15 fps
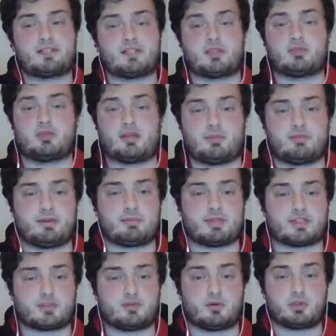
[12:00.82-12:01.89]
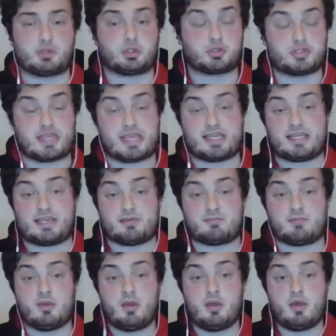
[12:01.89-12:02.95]
him as the 23-man squad. Just take
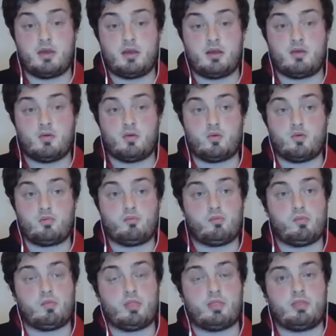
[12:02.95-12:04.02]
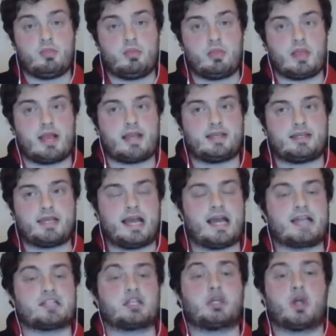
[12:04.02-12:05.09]
him like
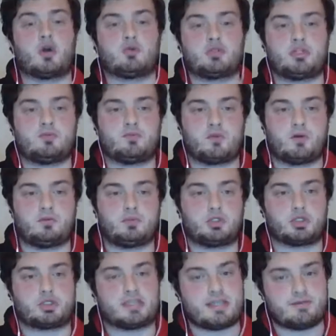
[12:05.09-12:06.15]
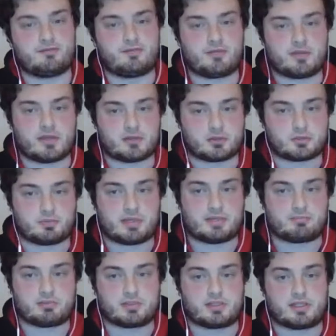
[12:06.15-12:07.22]
as a coaching role. Just give those
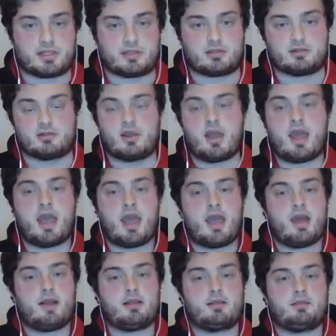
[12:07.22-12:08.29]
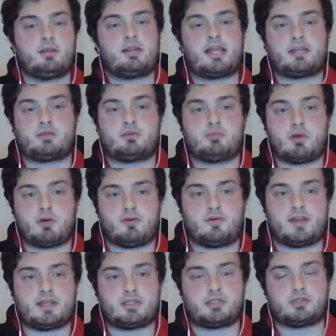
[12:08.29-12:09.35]
people a little extra
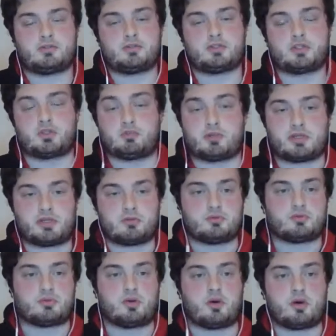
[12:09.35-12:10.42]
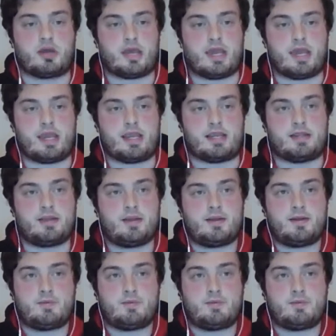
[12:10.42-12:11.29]
motivation. Somebody who's got a